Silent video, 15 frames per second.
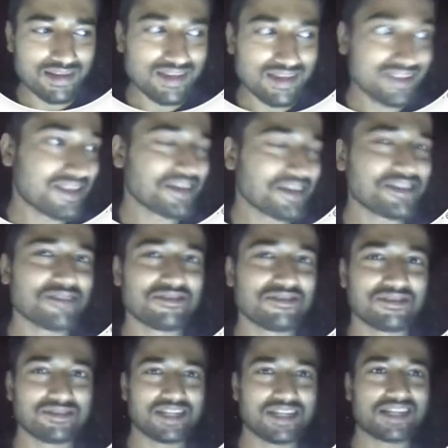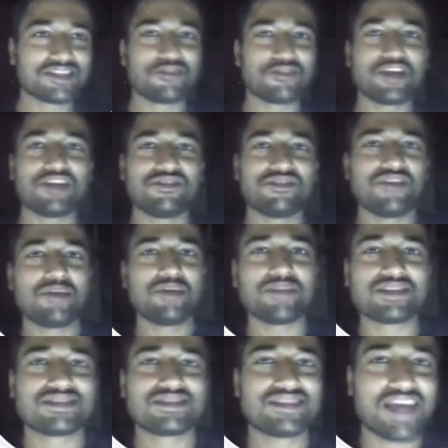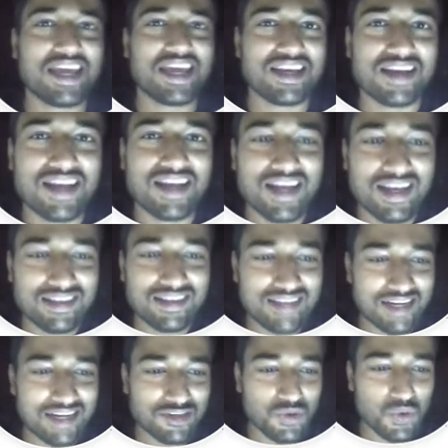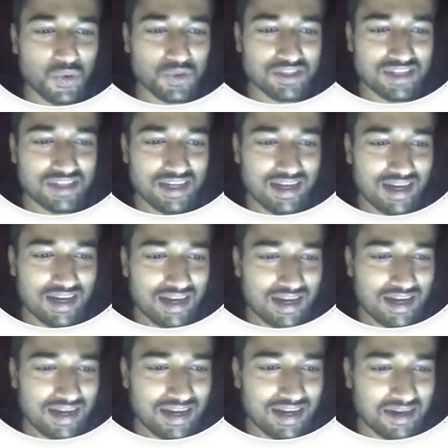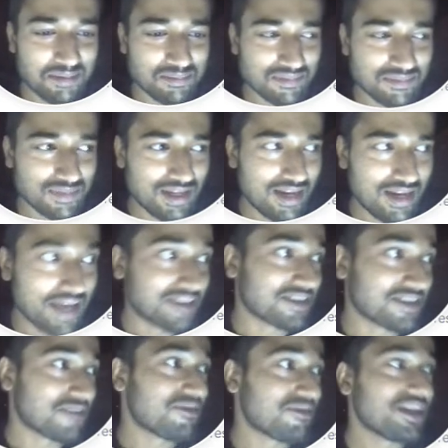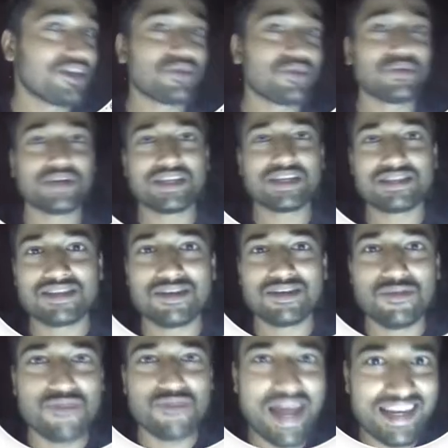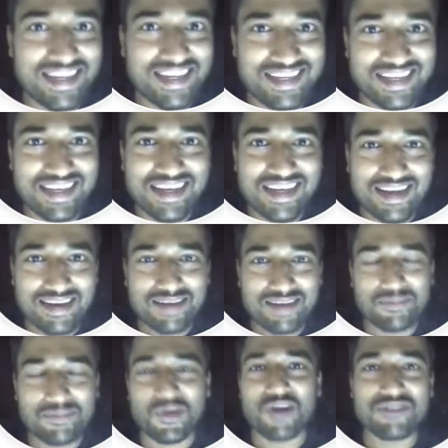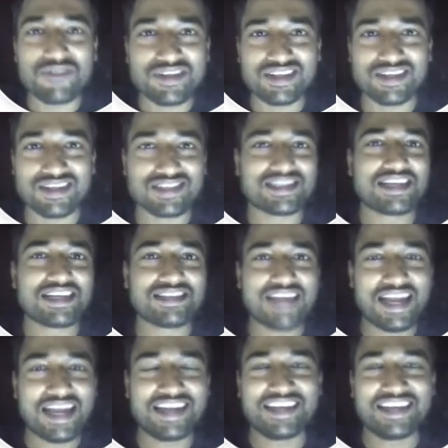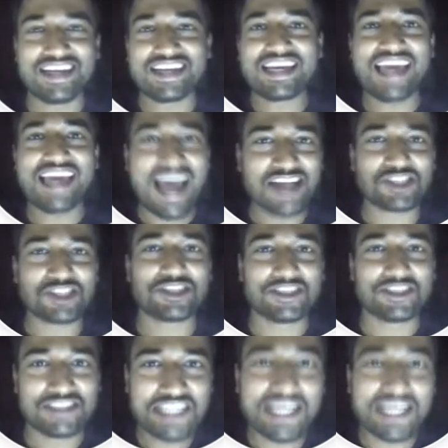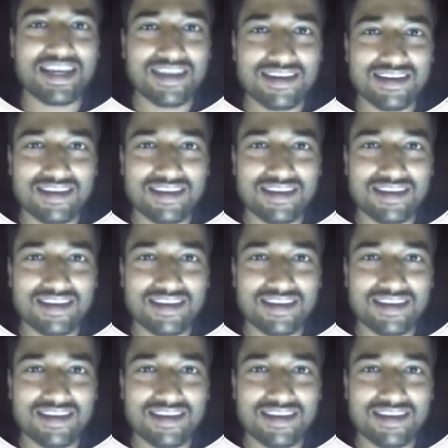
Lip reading: There is a very famous saying that goes uh, like revenue is vanity, profit is sanity, and cash is king.